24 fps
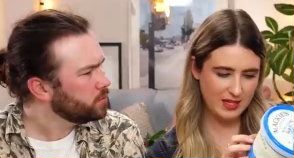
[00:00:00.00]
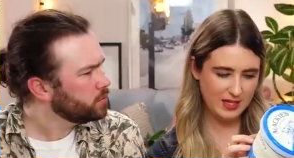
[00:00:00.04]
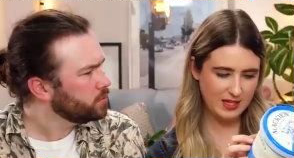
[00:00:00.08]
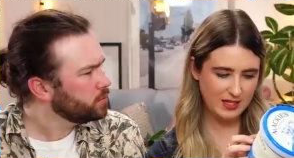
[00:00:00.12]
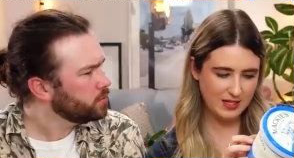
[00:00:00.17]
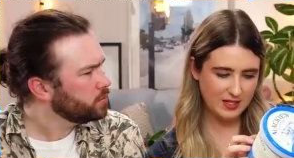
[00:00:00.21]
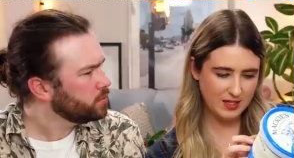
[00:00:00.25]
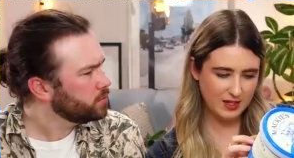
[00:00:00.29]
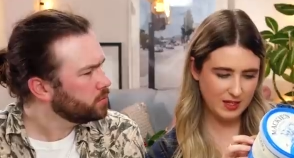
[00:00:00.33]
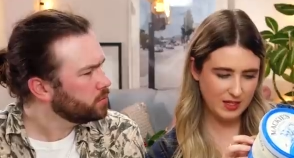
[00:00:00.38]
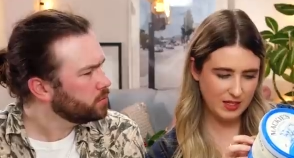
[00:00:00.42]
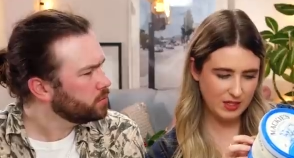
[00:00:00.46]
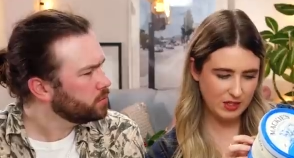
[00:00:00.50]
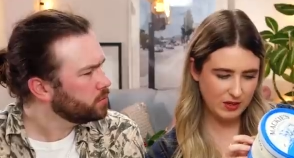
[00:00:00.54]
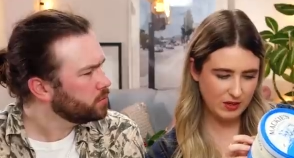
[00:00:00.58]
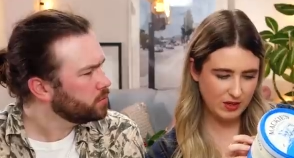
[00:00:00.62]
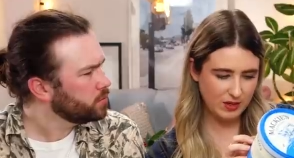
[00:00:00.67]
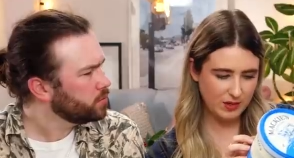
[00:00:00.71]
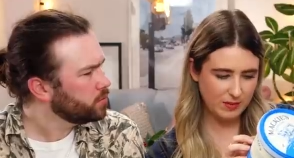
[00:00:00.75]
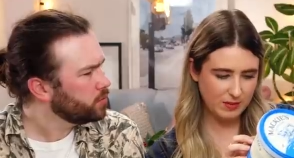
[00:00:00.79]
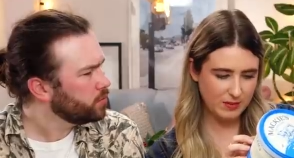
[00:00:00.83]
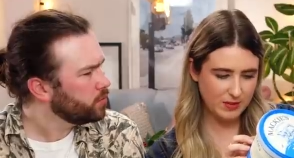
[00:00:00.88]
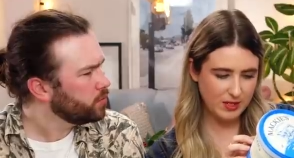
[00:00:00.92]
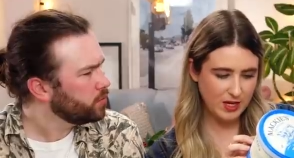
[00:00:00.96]
Speaker 1: these ice
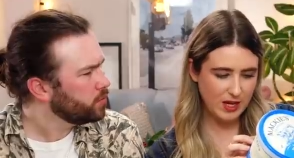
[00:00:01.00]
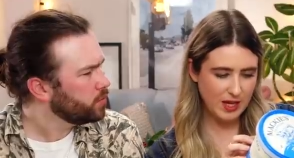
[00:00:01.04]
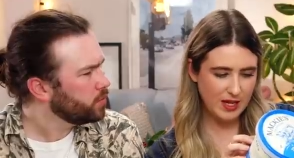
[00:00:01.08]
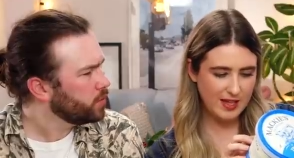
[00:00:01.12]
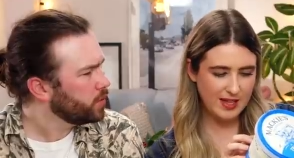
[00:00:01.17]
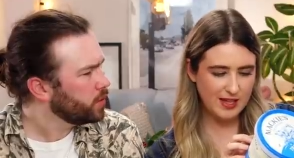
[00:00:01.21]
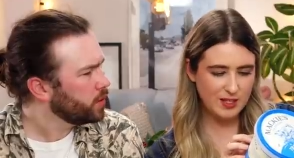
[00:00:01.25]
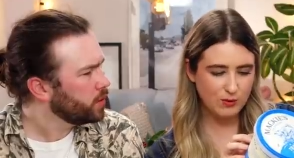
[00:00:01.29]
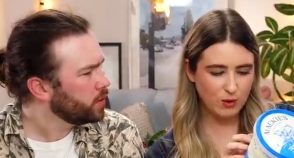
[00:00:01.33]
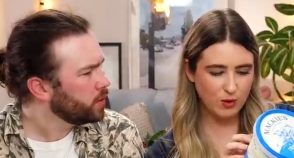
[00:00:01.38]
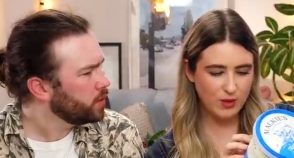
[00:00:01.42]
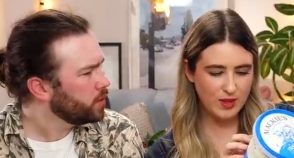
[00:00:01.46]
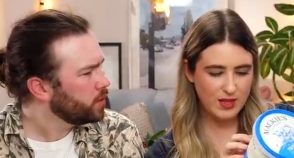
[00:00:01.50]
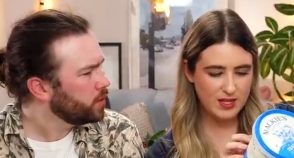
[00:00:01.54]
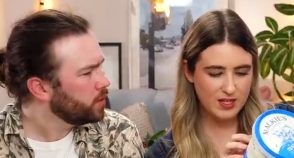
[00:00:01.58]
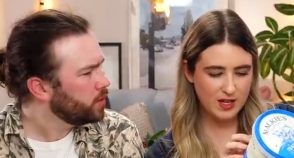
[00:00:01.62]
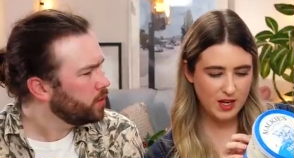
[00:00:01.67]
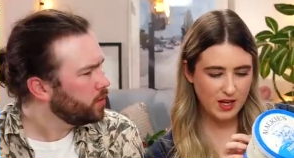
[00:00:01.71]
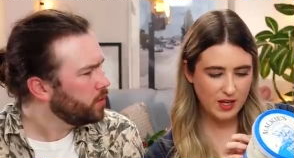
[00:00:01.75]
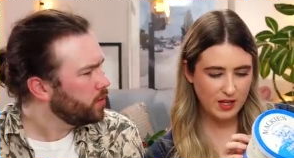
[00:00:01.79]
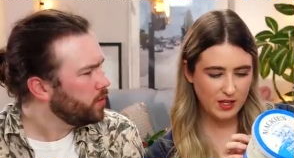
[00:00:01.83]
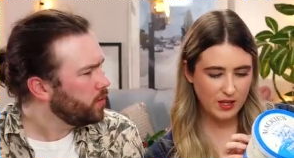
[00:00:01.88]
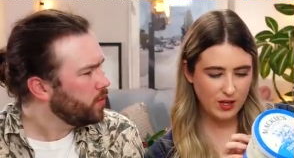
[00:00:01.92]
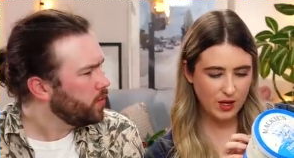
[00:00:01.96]
creams. There's one that's
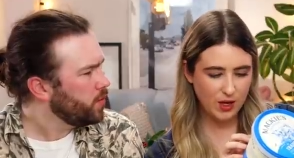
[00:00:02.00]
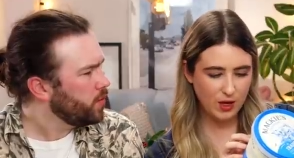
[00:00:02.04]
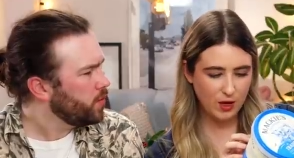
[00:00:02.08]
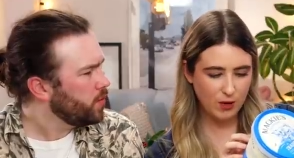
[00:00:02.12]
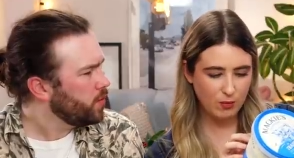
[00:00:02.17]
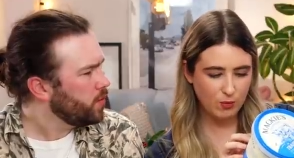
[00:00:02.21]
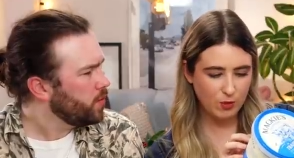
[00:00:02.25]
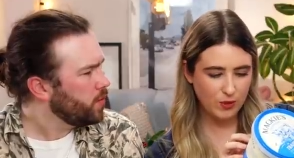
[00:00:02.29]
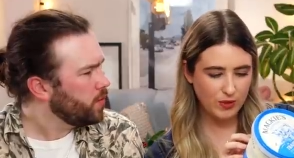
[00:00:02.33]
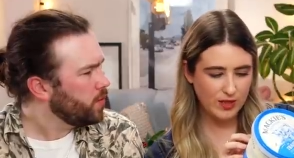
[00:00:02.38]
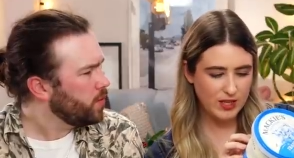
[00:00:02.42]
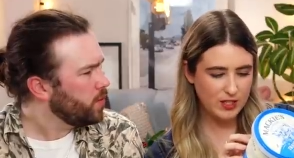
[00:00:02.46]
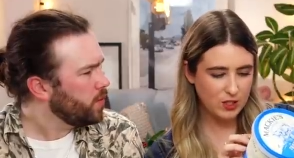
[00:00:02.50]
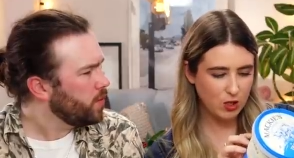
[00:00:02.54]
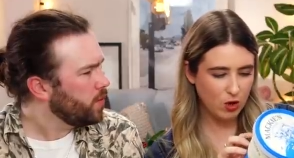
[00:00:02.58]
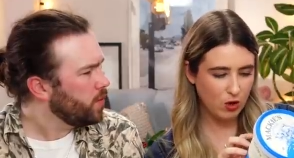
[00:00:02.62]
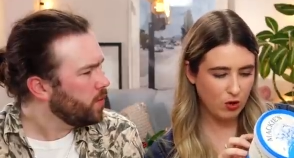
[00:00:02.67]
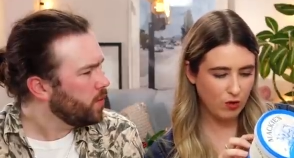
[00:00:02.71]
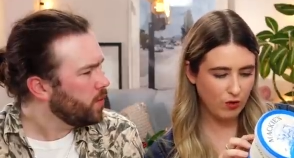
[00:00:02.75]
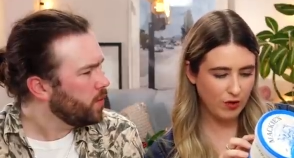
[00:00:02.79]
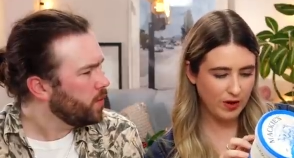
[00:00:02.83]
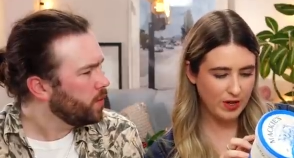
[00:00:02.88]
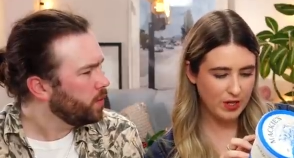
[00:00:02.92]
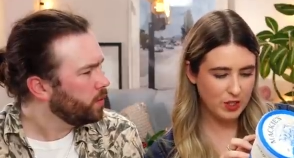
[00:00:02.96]
honeycomb, one that's
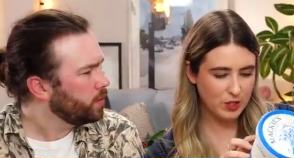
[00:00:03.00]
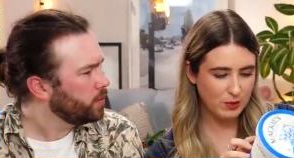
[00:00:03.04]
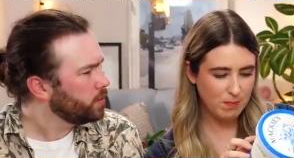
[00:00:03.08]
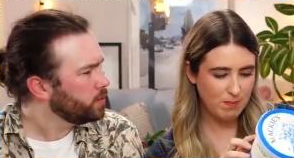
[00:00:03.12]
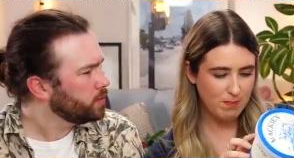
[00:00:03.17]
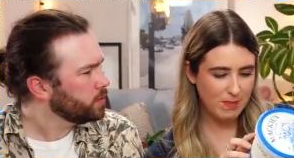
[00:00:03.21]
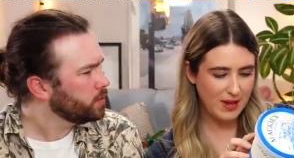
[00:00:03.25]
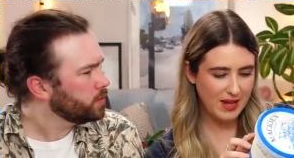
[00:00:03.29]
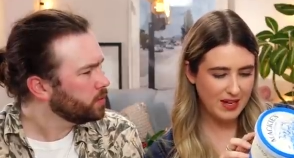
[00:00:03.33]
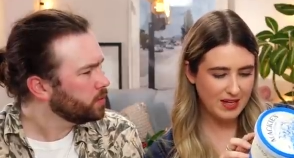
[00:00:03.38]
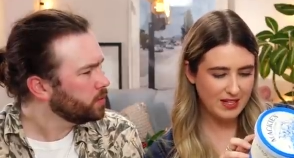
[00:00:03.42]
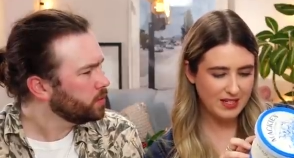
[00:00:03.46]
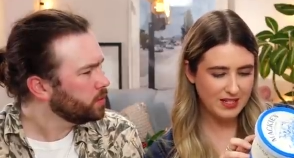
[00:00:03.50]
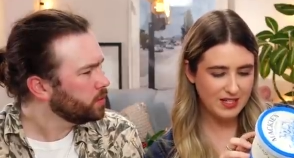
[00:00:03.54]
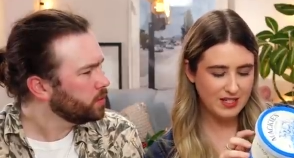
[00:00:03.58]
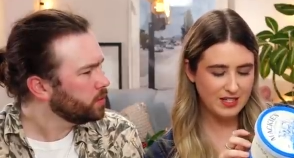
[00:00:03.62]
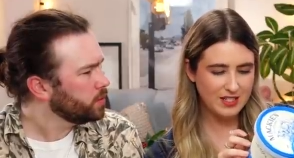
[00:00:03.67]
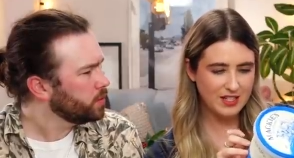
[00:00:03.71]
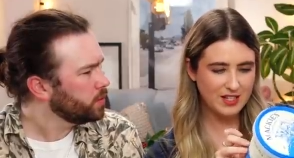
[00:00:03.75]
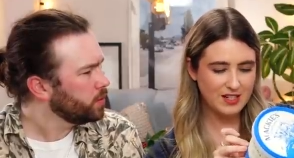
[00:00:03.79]
orange, mint and